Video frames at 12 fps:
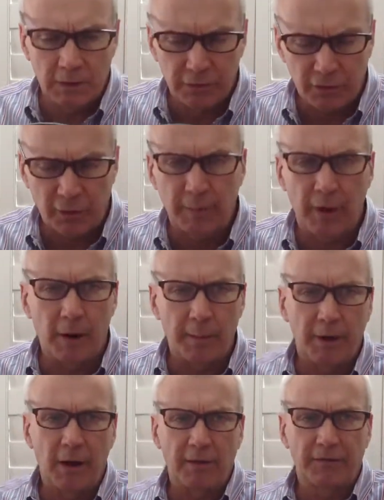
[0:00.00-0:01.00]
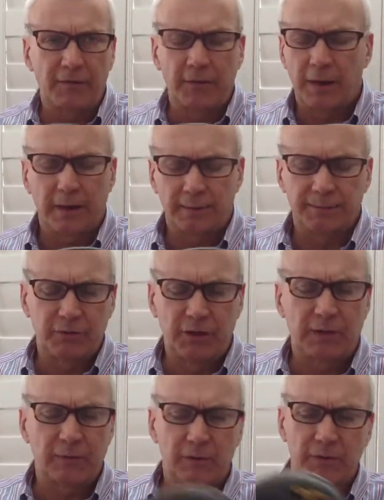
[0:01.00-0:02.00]
German Army
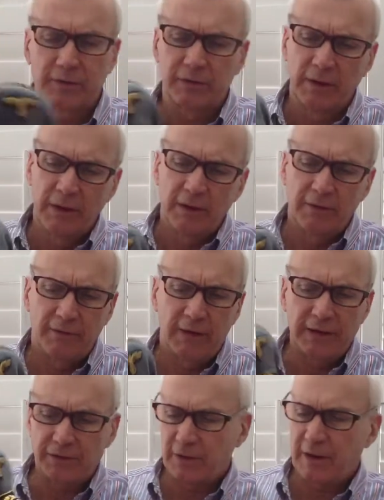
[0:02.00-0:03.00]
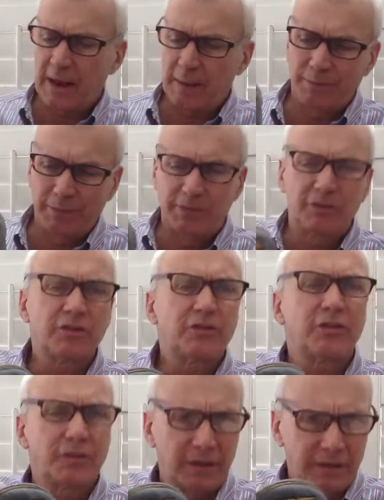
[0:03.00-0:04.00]
General's visor cap. Just
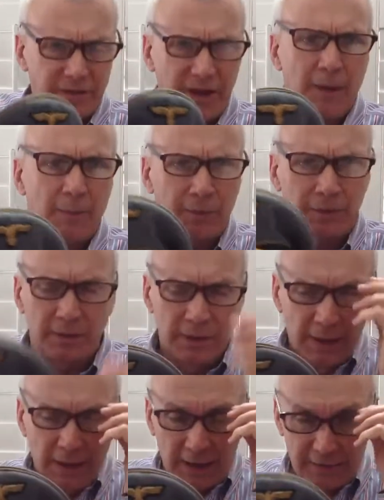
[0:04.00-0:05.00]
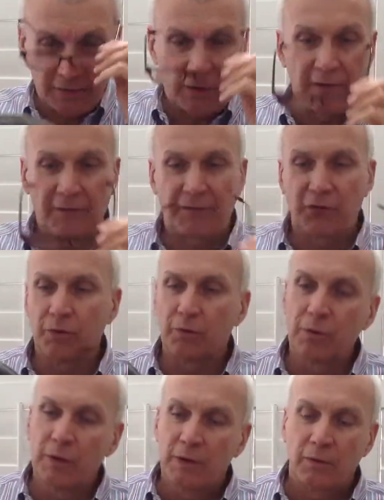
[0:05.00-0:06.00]
as an example, I saw a
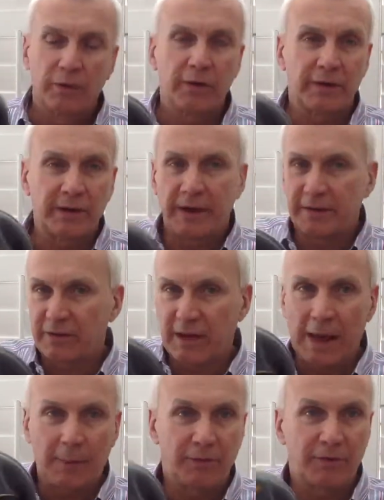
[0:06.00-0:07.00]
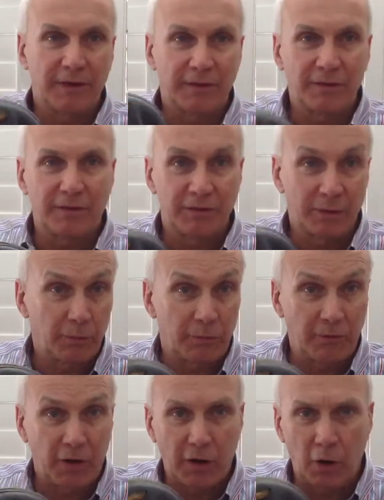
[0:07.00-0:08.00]
few really nice caps like this that were
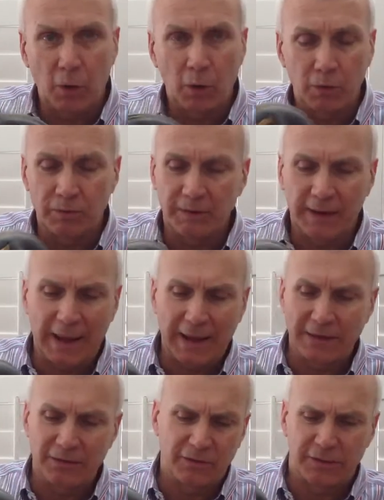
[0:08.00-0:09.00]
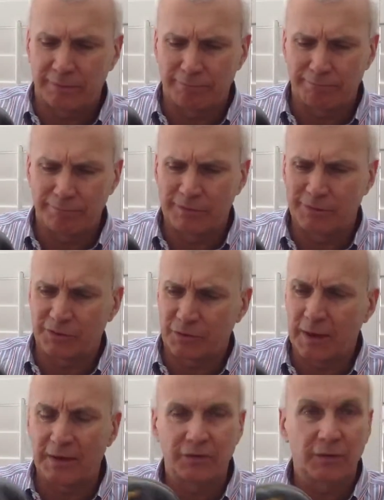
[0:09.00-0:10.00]
very old and aged and
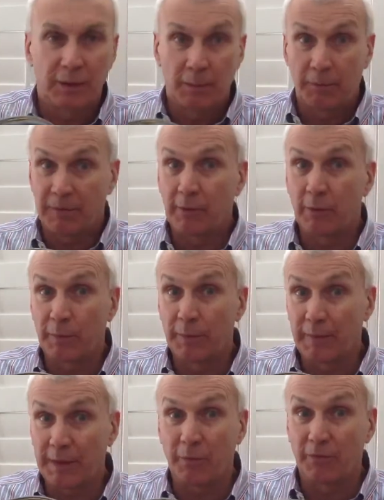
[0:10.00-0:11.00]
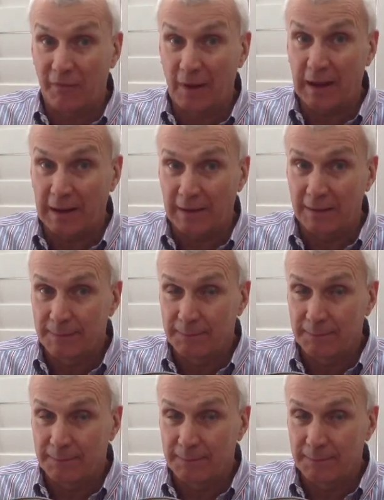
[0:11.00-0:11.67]
distressed, but they were fake.